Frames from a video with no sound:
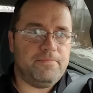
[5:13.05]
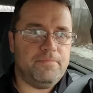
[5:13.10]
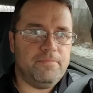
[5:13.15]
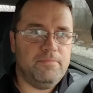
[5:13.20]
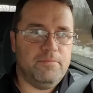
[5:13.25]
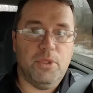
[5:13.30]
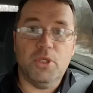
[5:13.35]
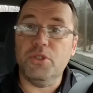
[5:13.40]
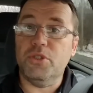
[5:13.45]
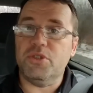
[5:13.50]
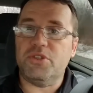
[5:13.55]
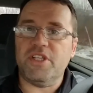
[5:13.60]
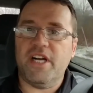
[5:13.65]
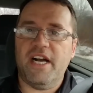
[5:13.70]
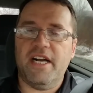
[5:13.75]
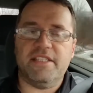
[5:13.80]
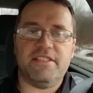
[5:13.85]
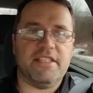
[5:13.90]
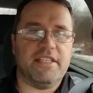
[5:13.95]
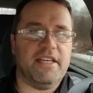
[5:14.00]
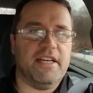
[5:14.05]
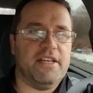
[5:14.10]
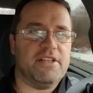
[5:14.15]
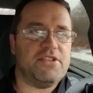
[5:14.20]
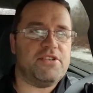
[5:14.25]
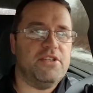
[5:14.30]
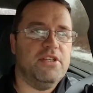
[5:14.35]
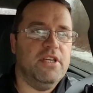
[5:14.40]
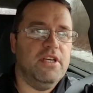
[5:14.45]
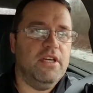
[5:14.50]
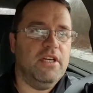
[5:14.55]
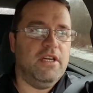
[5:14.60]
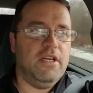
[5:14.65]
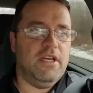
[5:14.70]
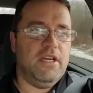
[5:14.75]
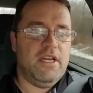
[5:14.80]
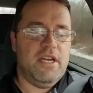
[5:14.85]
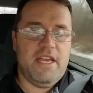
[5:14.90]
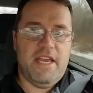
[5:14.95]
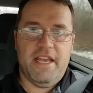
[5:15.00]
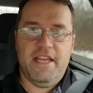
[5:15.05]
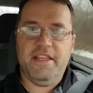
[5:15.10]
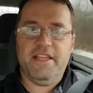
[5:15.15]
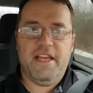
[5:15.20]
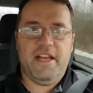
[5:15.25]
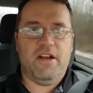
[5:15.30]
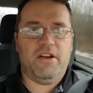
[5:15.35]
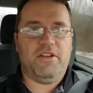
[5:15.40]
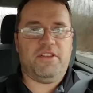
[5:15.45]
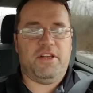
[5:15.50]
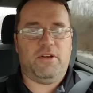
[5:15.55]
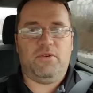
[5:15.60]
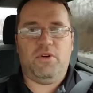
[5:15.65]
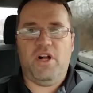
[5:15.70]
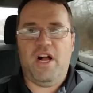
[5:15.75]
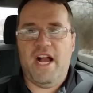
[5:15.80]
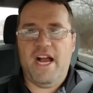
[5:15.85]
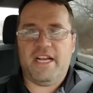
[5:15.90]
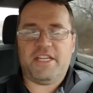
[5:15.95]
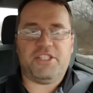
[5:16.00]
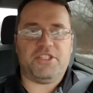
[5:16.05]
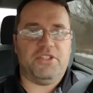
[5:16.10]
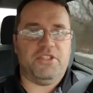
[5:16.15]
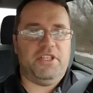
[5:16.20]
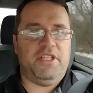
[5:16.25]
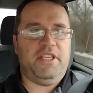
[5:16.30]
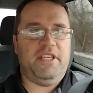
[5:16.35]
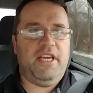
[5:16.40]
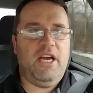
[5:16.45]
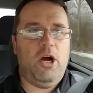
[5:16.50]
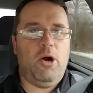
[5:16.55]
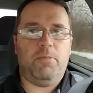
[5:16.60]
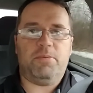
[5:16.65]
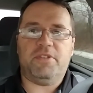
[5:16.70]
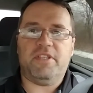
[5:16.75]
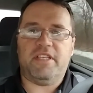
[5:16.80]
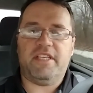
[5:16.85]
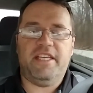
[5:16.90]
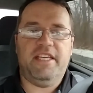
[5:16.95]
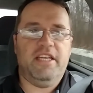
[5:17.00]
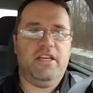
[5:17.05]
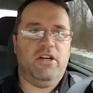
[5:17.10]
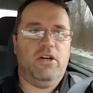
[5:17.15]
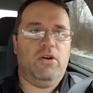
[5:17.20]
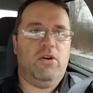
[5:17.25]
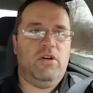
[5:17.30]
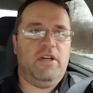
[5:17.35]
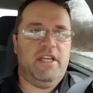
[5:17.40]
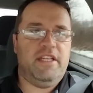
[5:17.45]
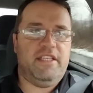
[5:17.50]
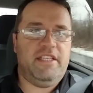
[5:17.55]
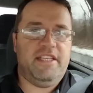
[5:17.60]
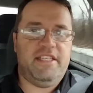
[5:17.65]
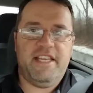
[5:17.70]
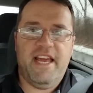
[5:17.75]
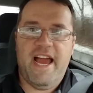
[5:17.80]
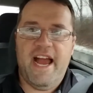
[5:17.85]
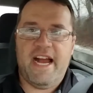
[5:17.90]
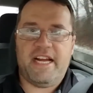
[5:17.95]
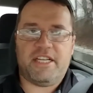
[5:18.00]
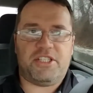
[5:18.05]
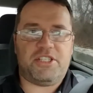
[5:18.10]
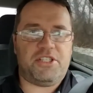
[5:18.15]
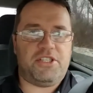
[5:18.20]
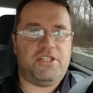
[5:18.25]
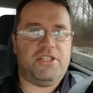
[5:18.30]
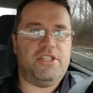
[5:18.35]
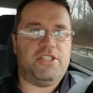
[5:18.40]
mildewcides, I guess, in there that will actually help to kill and detach